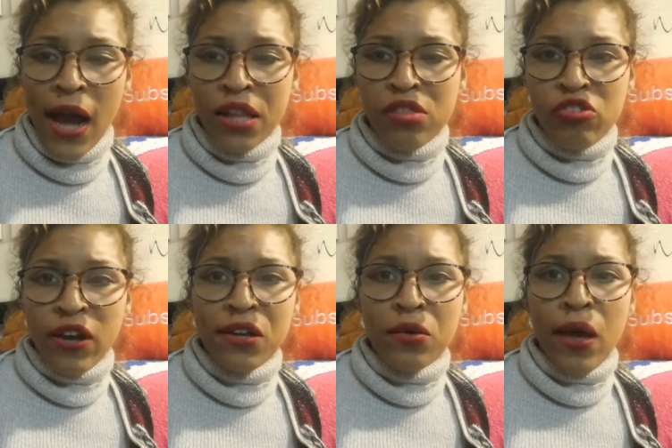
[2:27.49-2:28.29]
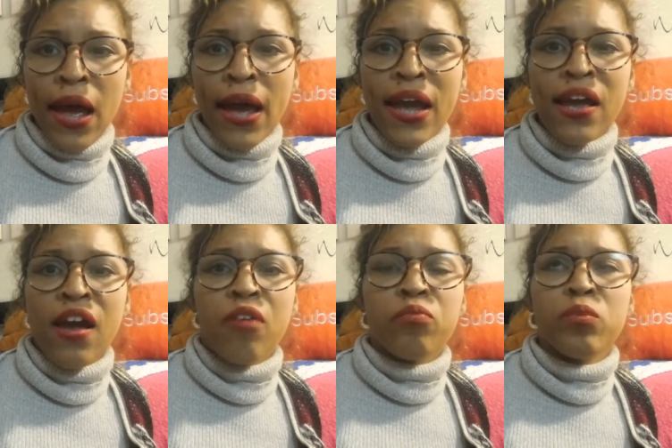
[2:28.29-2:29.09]
I strayed away
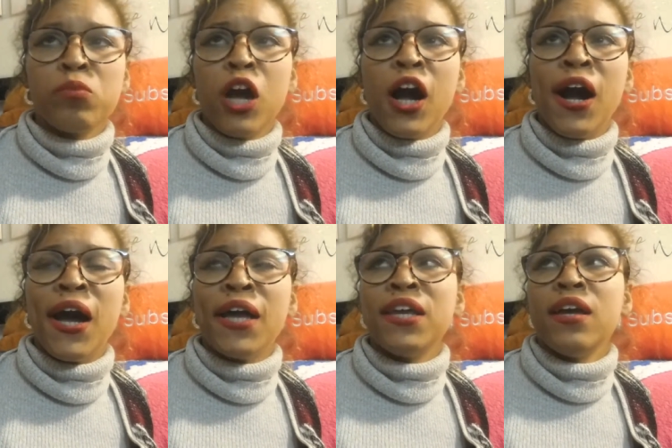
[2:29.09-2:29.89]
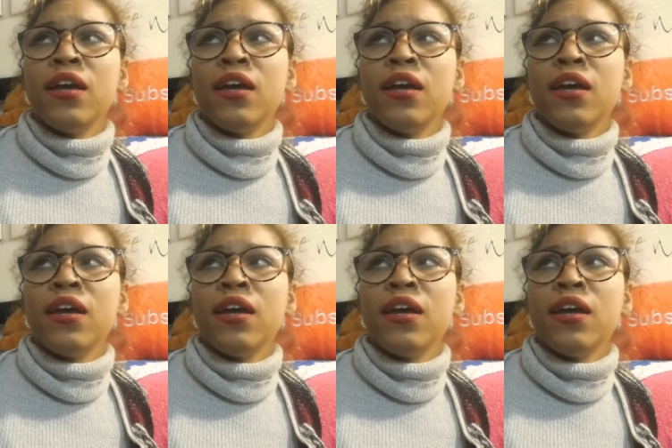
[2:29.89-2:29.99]
from God